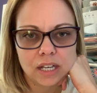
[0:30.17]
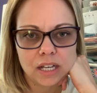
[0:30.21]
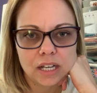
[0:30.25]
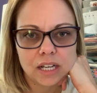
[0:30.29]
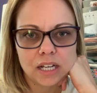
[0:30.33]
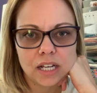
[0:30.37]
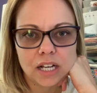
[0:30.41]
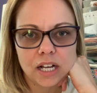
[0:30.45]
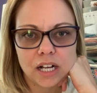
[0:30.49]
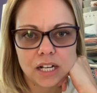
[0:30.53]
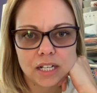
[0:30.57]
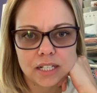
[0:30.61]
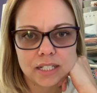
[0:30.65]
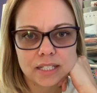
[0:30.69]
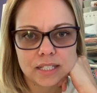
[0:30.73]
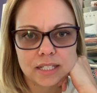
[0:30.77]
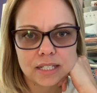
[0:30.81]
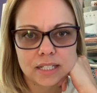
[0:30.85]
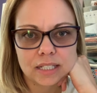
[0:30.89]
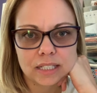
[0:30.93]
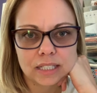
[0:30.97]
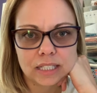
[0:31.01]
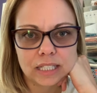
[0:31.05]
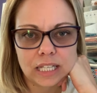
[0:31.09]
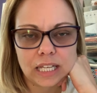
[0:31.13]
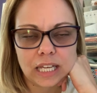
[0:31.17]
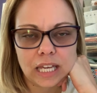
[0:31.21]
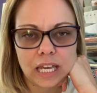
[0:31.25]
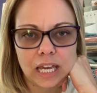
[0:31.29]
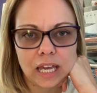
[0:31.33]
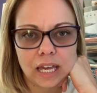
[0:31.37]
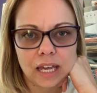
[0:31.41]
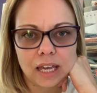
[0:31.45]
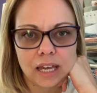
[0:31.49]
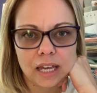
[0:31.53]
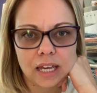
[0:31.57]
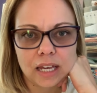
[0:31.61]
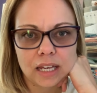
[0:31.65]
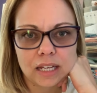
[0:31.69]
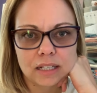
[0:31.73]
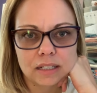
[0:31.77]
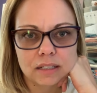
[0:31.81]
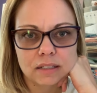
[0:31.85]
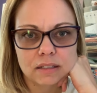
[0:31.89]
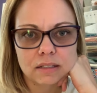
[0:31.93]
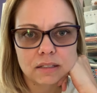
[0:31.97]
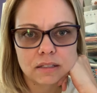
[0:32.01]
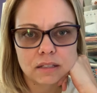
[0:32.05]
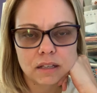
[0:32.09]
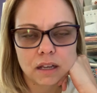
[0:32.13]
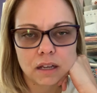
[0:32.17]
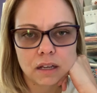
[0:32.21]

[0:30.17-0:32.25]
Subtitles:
constantly has